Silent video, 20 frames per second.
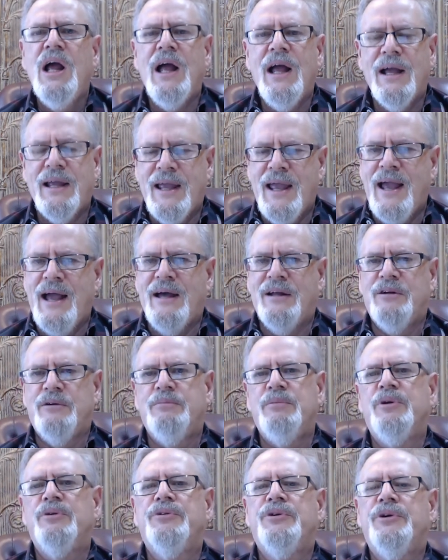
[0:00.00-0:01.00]

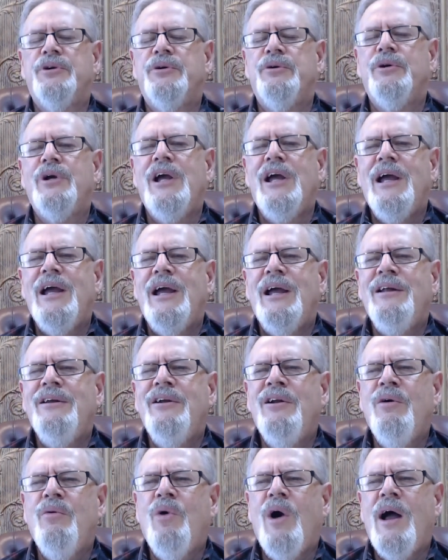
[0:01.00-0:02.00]
accountable to. And
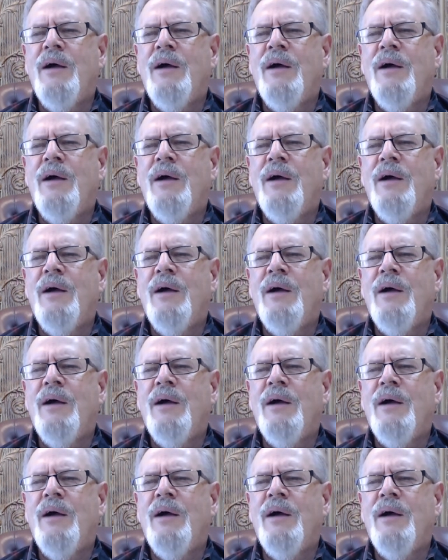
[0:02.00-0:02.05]
you know why?